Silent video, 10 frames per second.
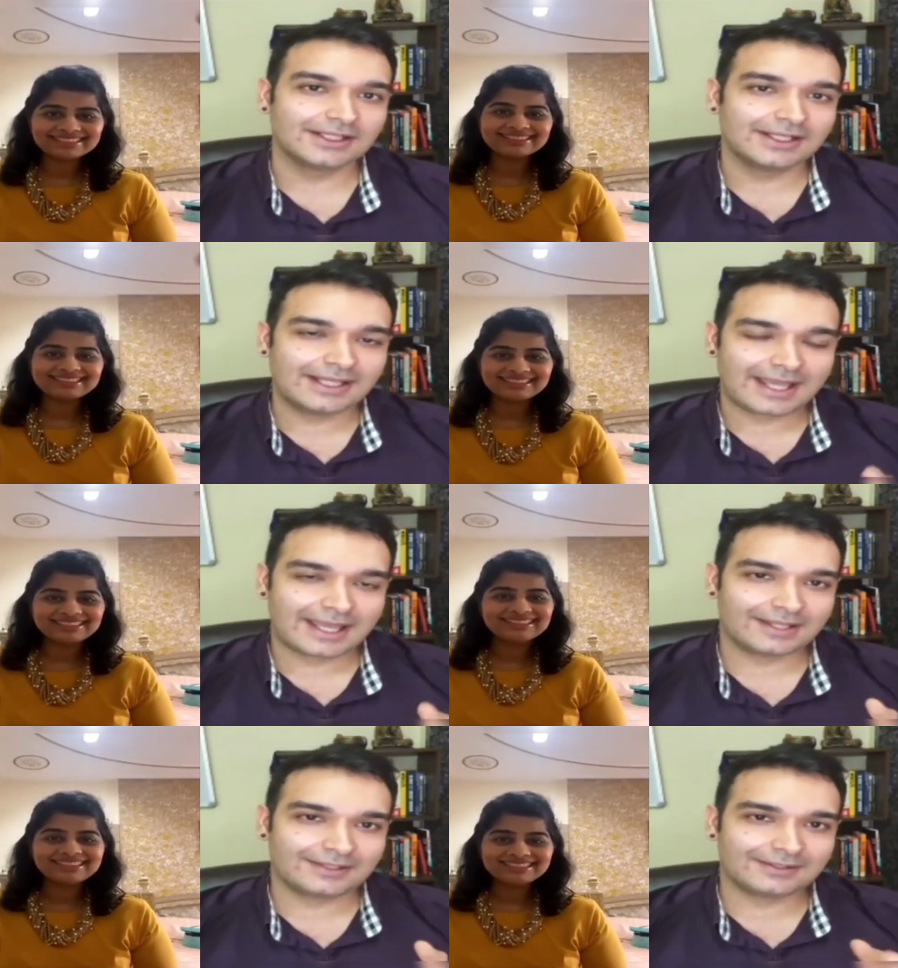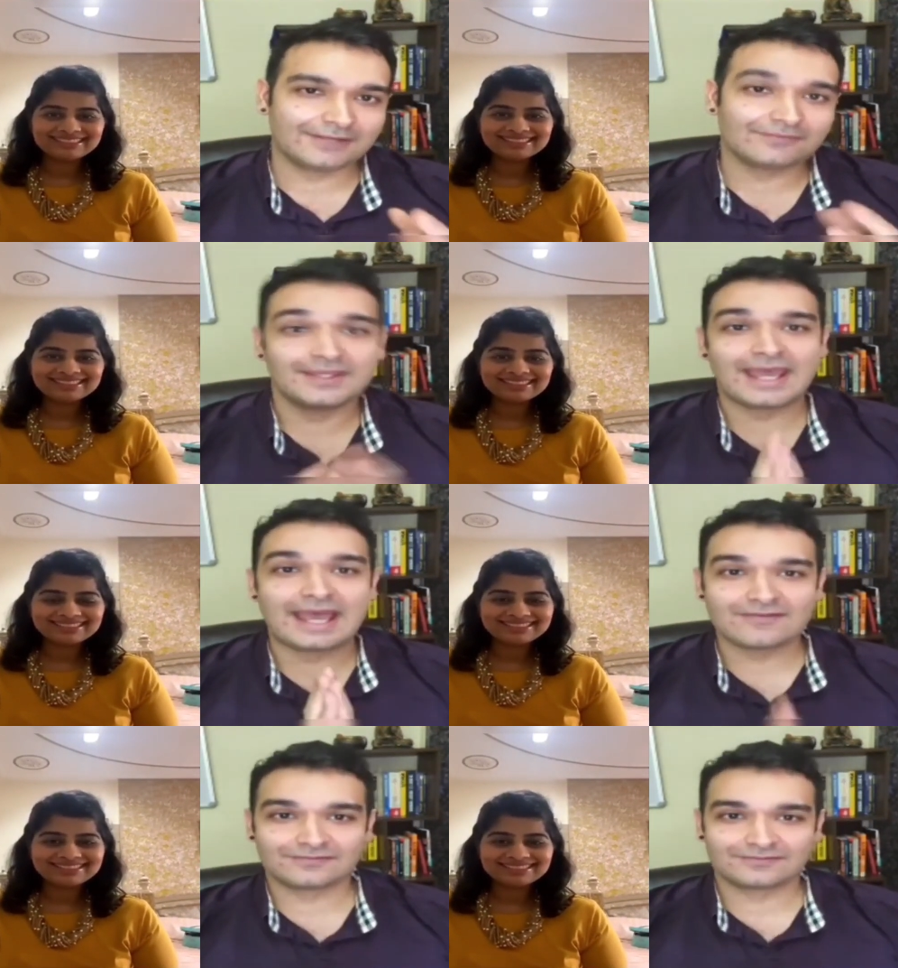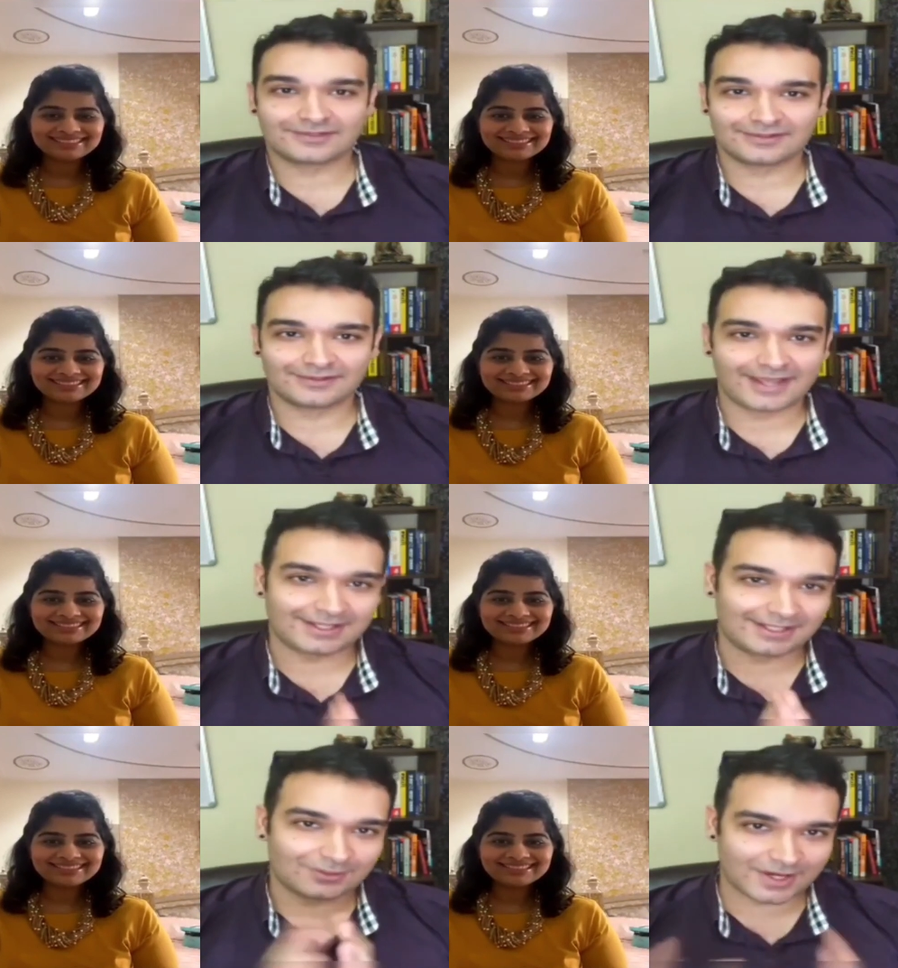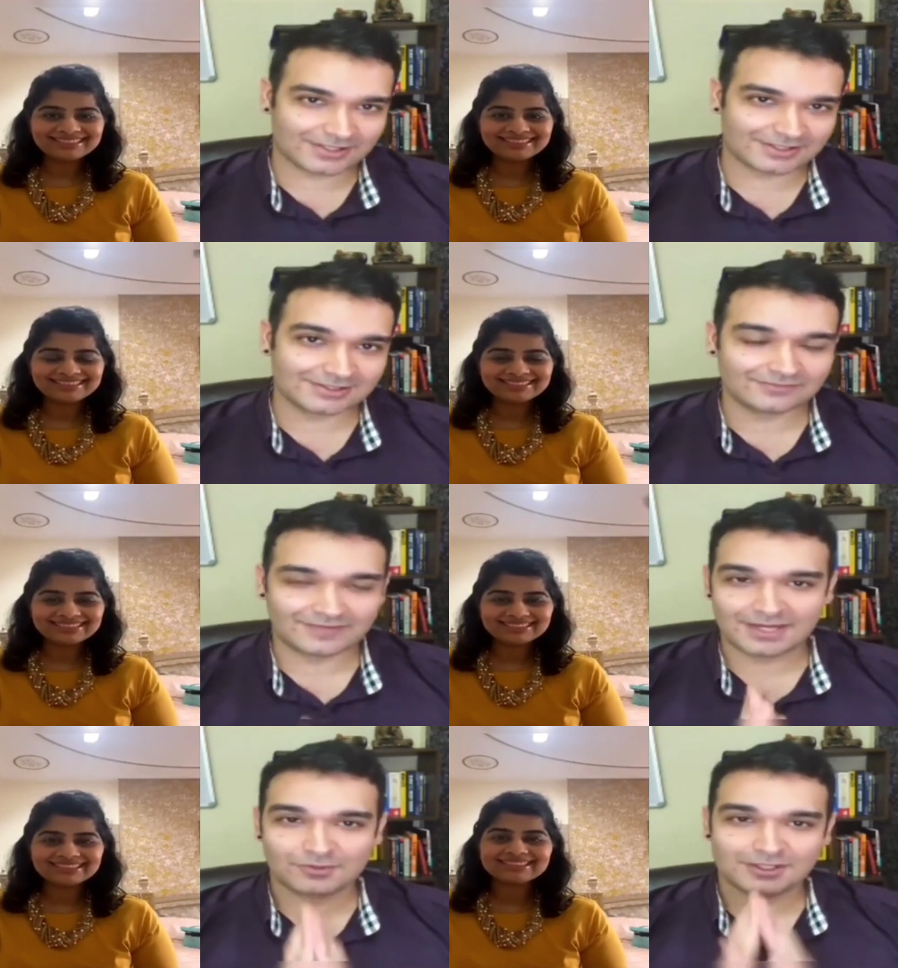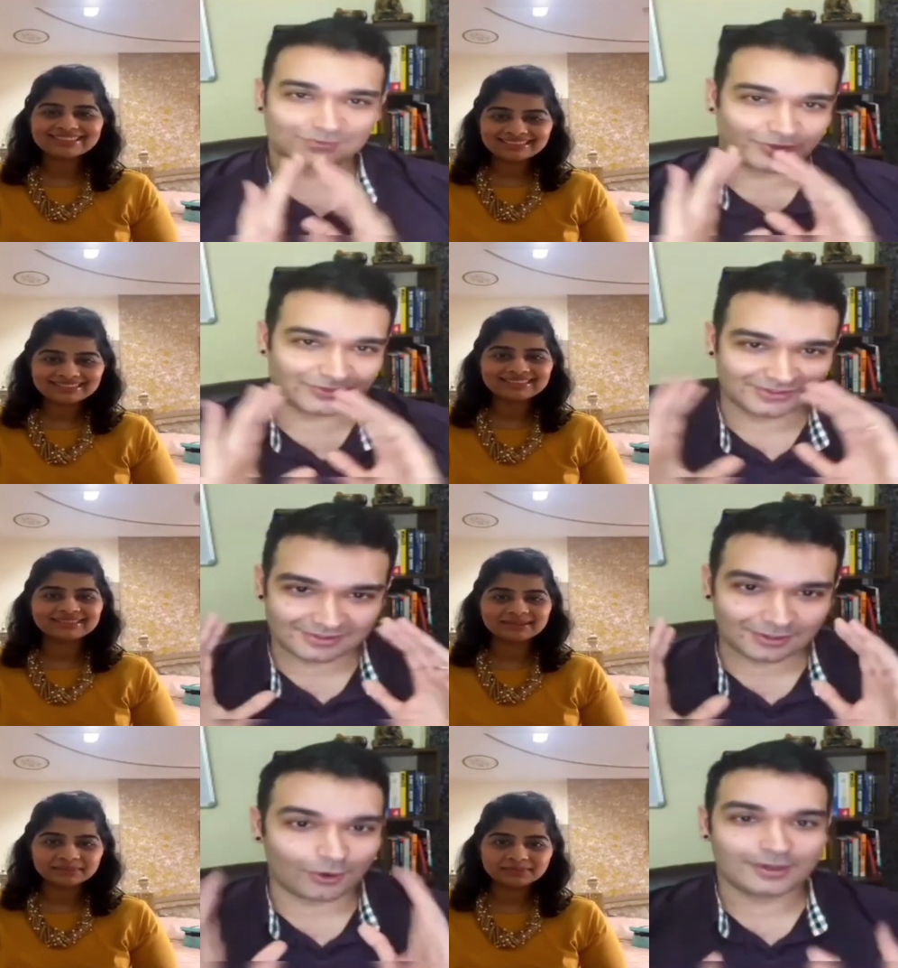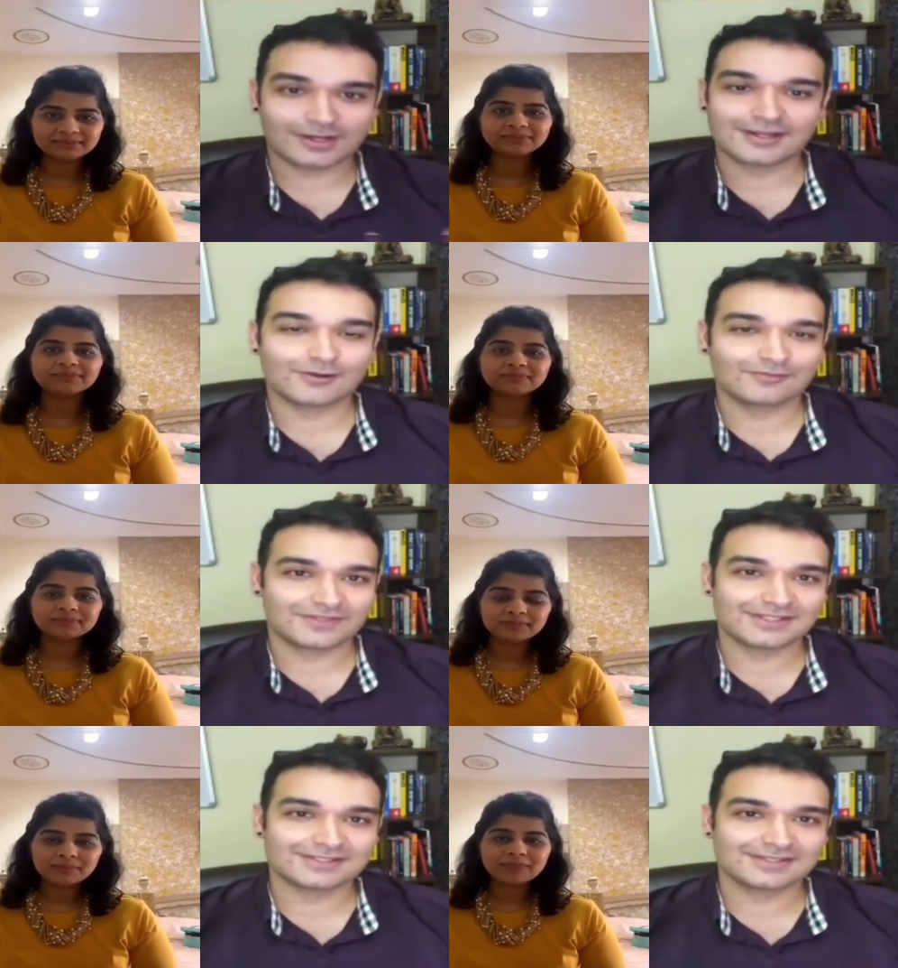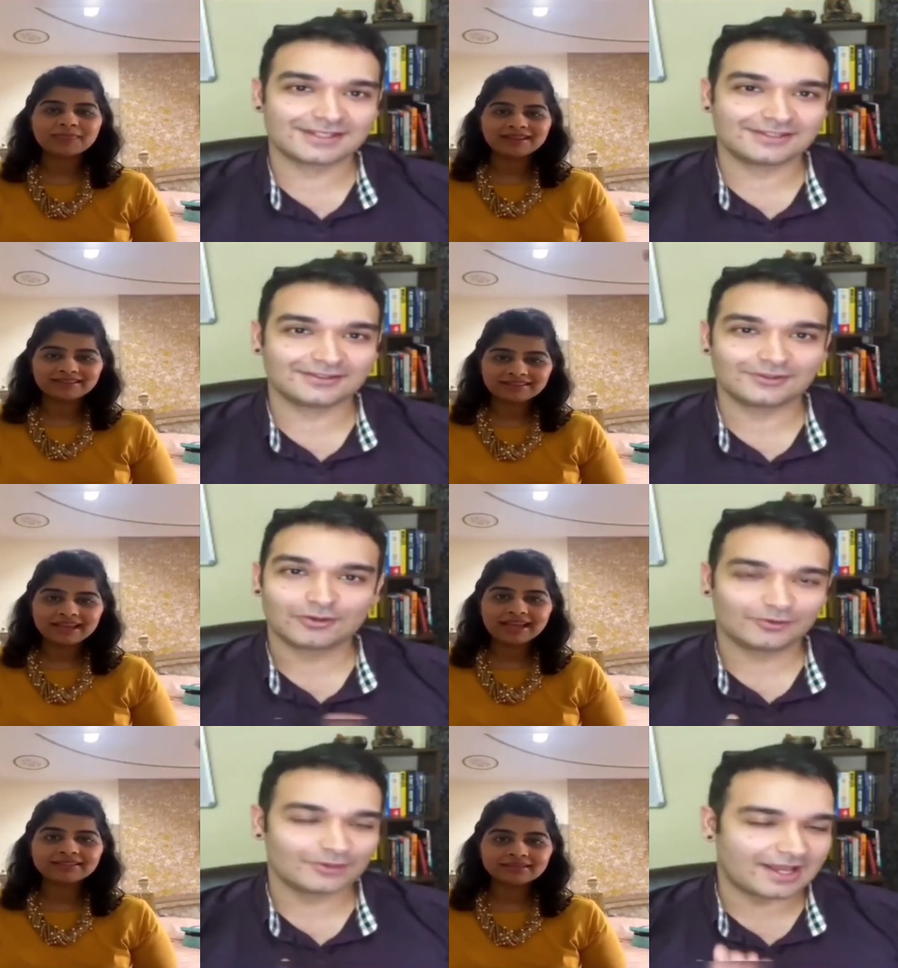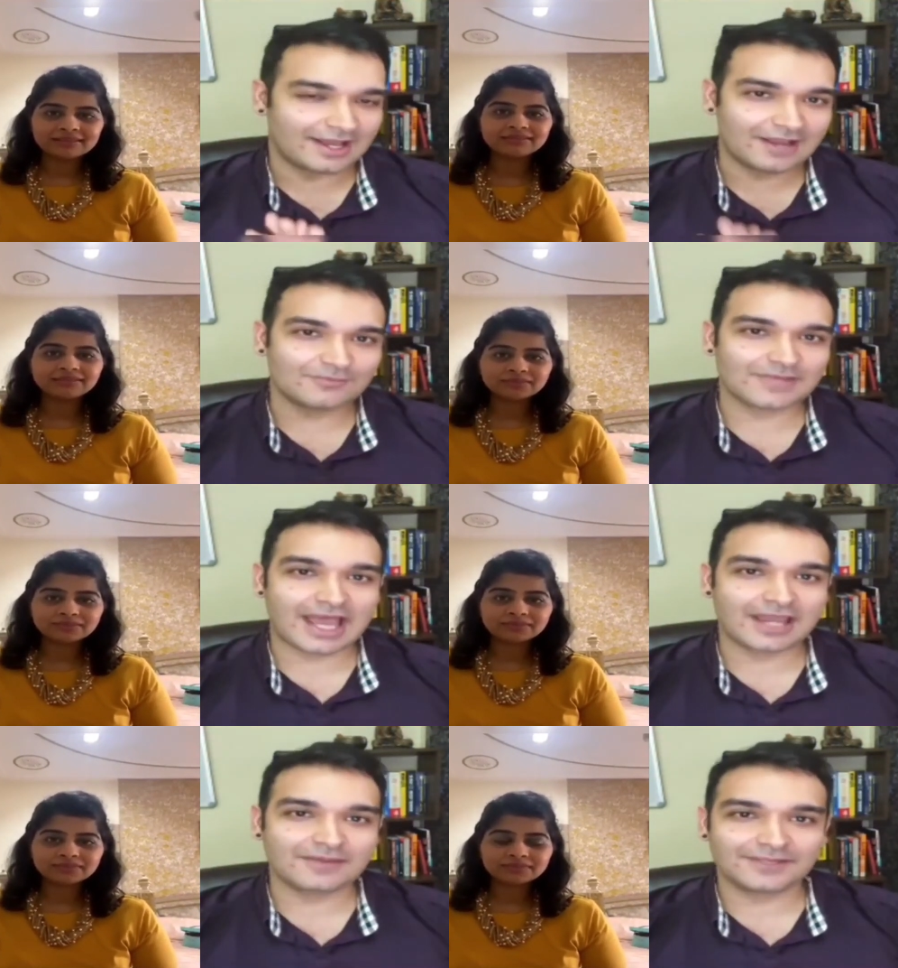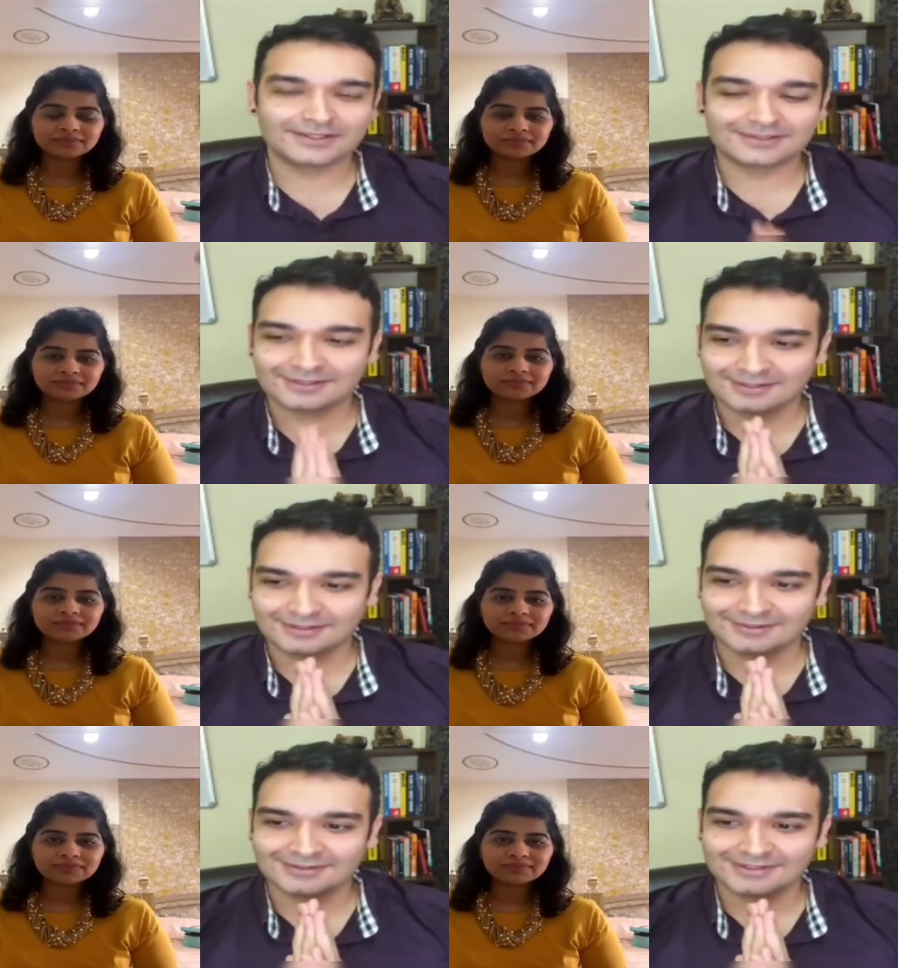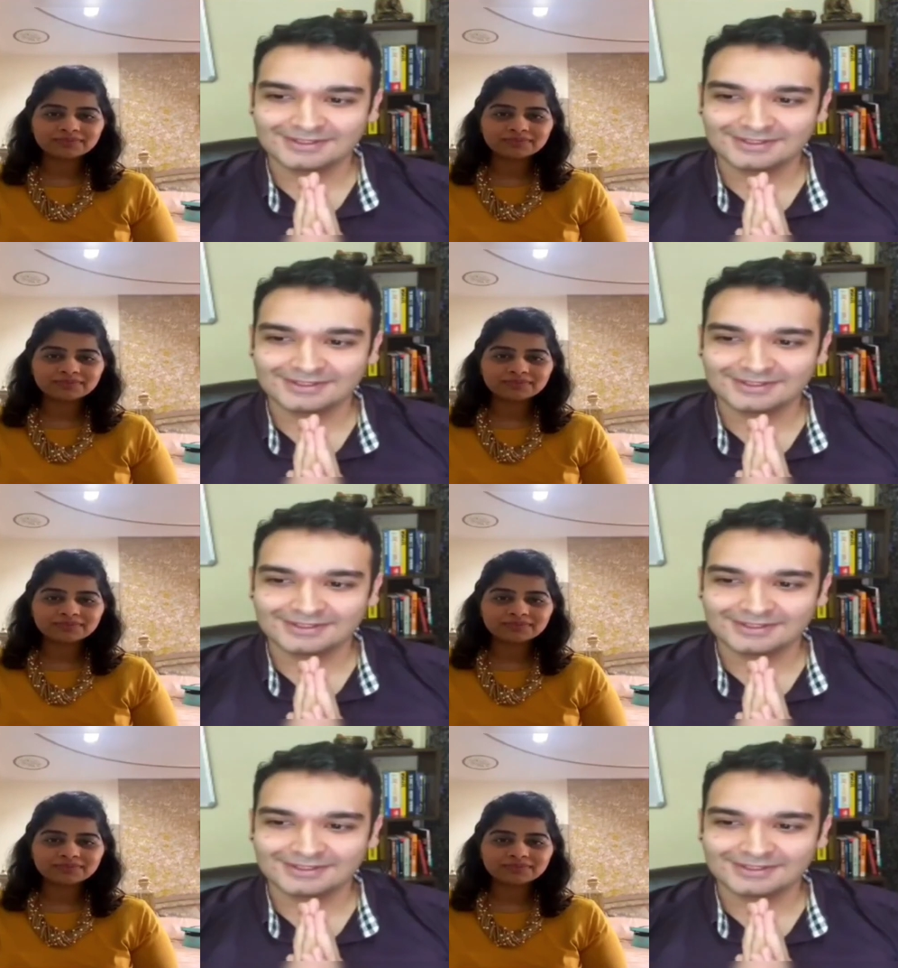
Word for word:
Speaker 1: And if they have any questions, if anyone is watching the recording of this, then you're, I'm, I'm an, uh,